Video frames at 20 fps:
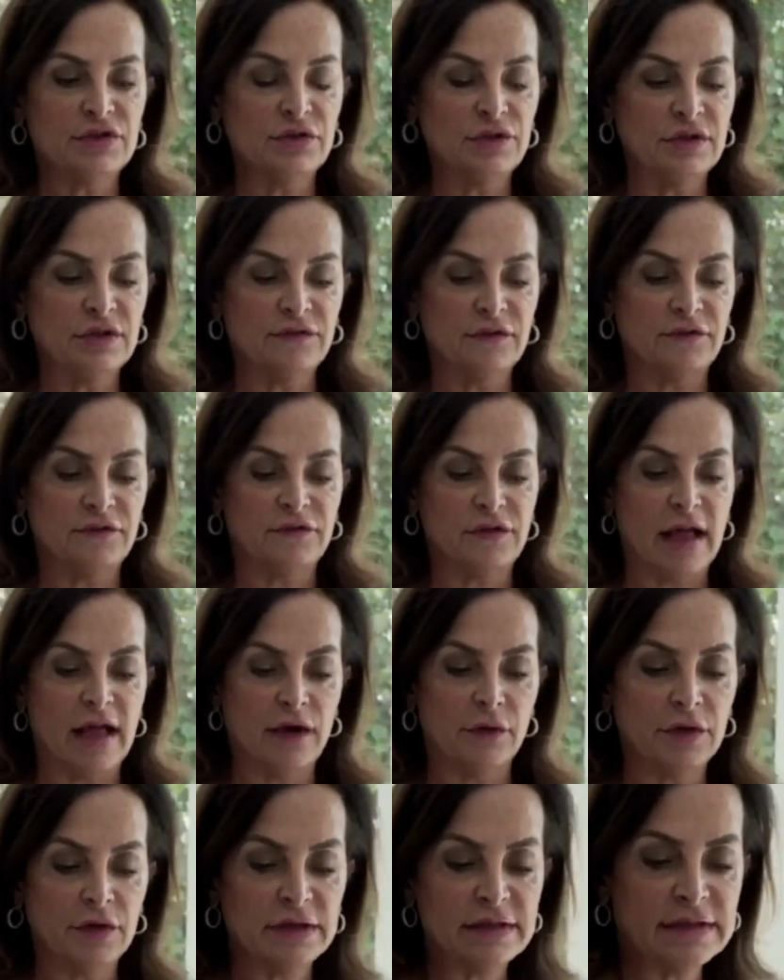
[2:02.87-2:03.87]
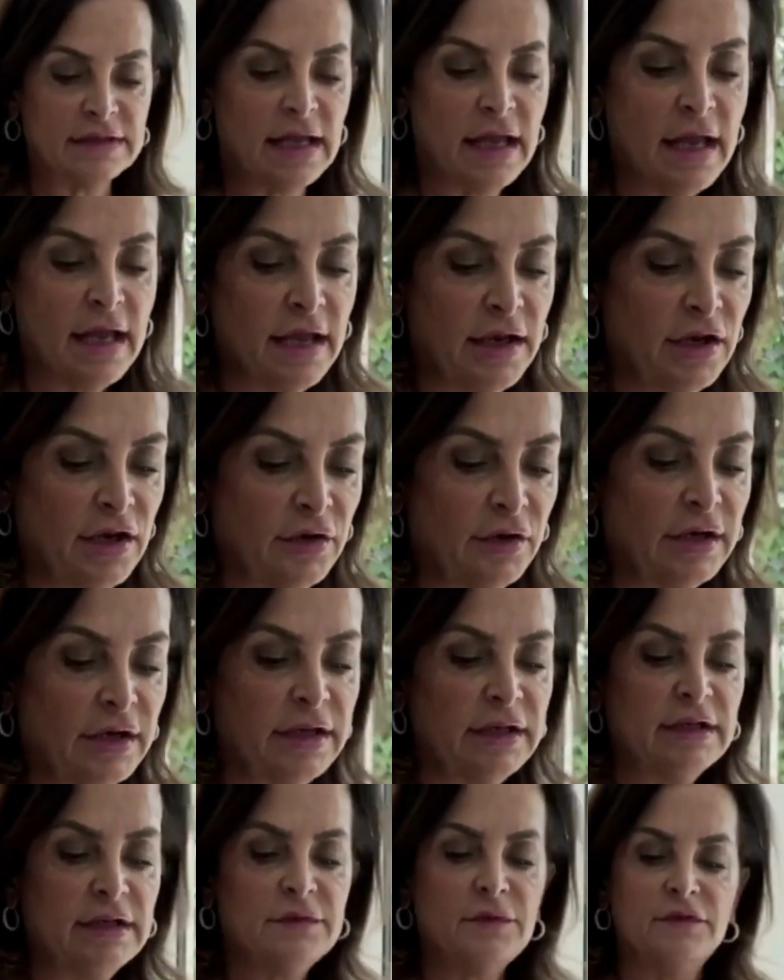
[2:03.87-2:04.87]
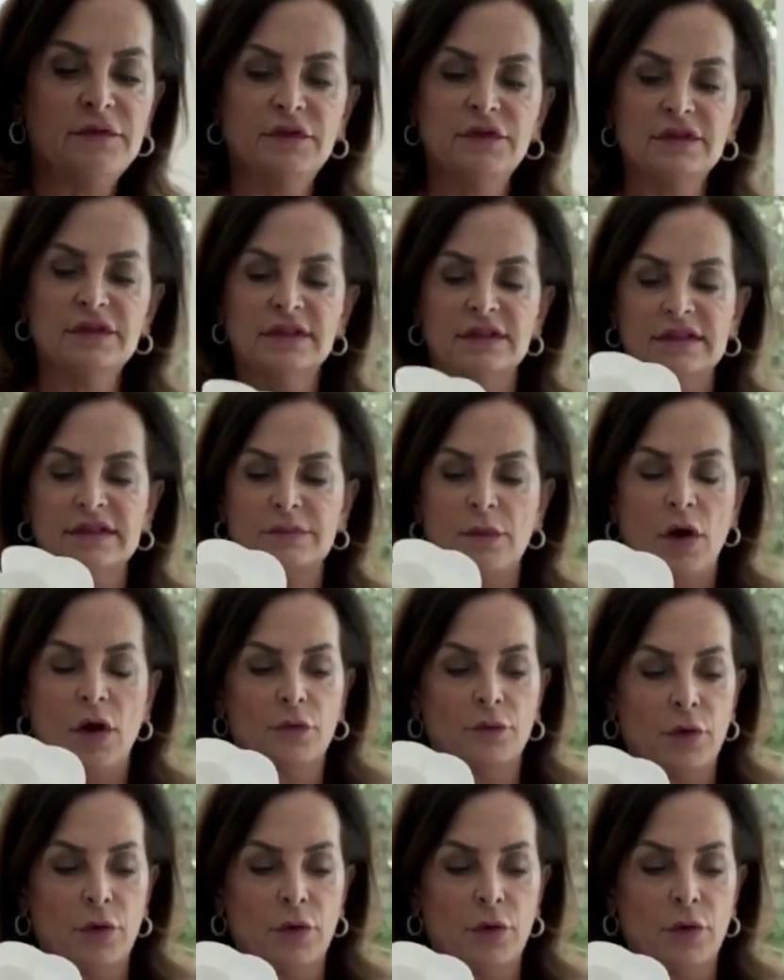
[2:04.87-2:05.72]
2 different flowers. Here it is. We're using a small